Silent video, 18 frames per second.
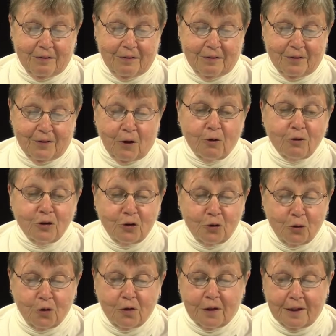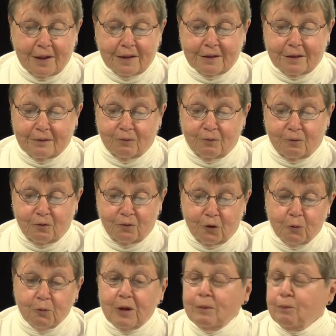those two things,
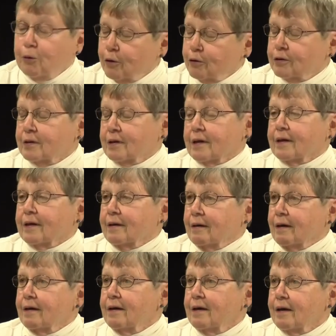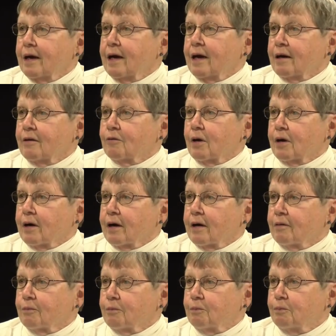for me personally, are,
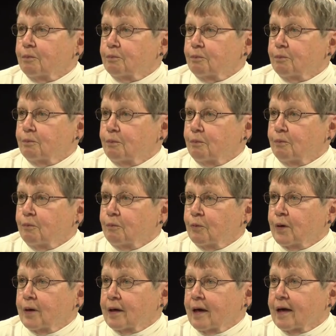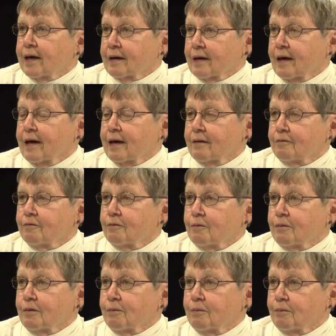are what I got
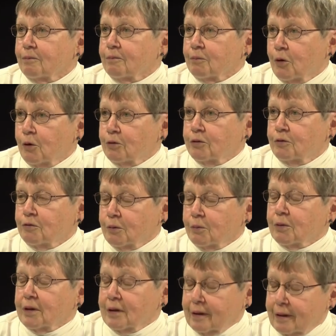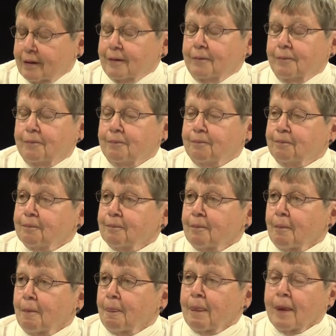most from the league.
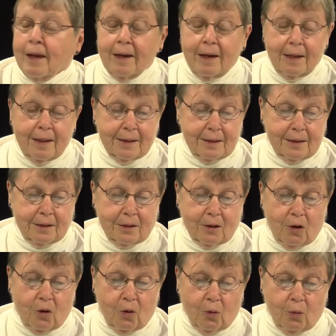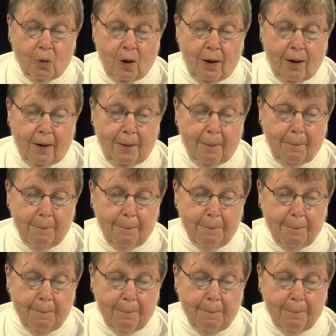So um,